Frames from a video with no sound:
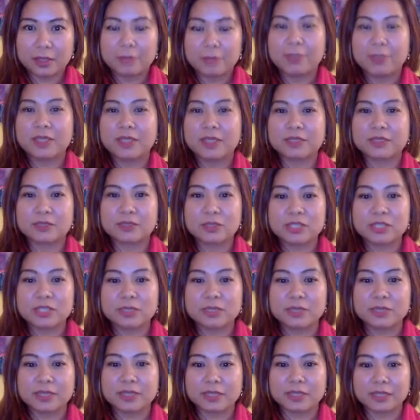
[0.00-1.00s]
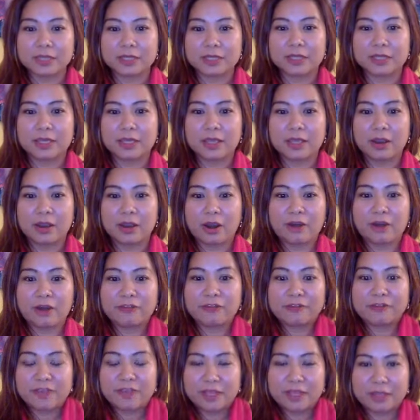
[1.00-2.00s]
Because ultimately, our
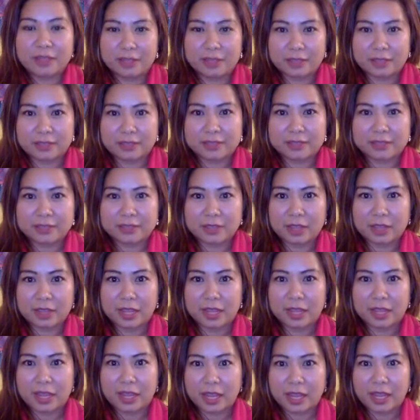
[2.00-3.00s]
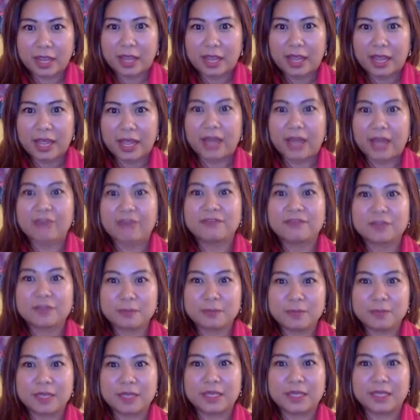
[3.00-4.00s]
feelings have
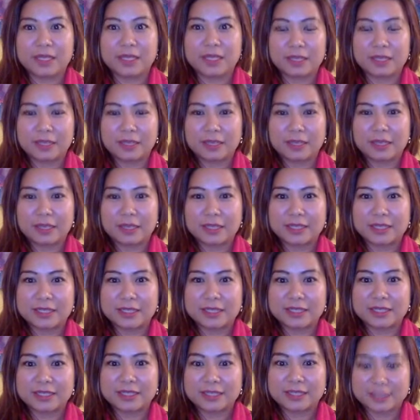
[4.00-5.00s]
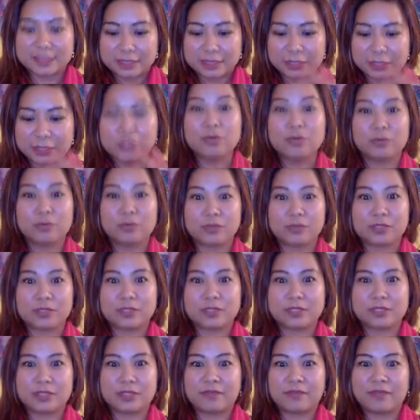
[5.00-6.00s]
to be
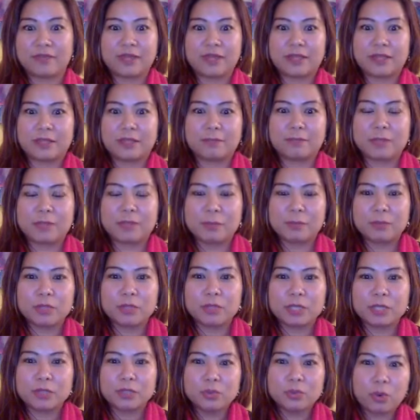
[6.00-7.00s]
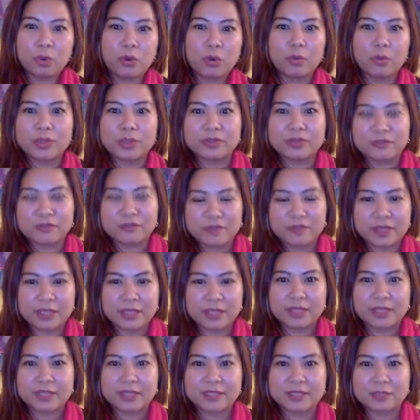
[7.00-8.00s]
used. If anything, people ignore what they're
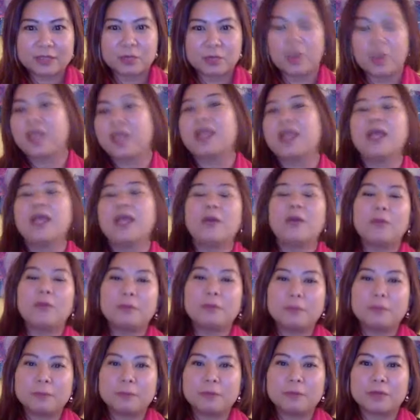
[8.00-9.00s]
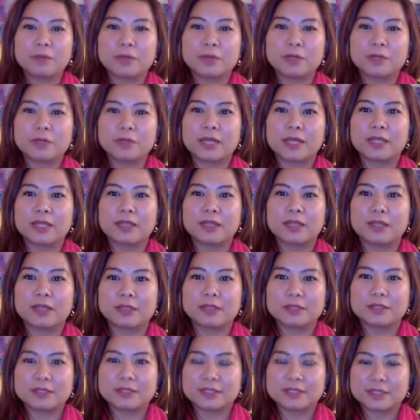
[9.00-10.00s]
feeling. And this is why when people are like
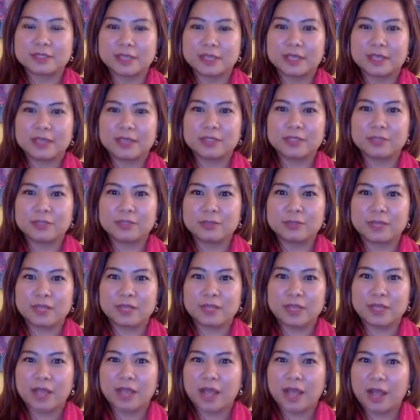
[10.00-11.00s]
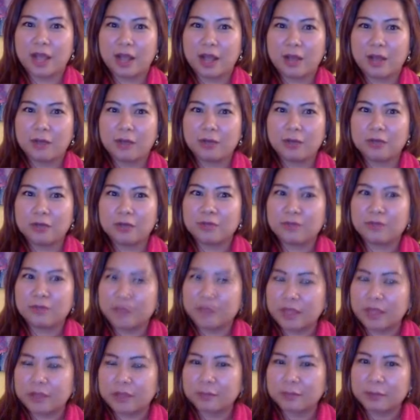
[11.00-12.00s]
saying to me, how do you
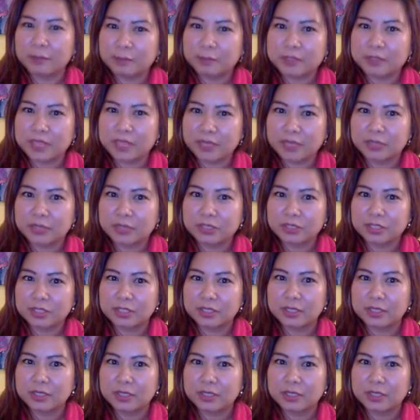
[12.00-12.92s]
feel other people's energy?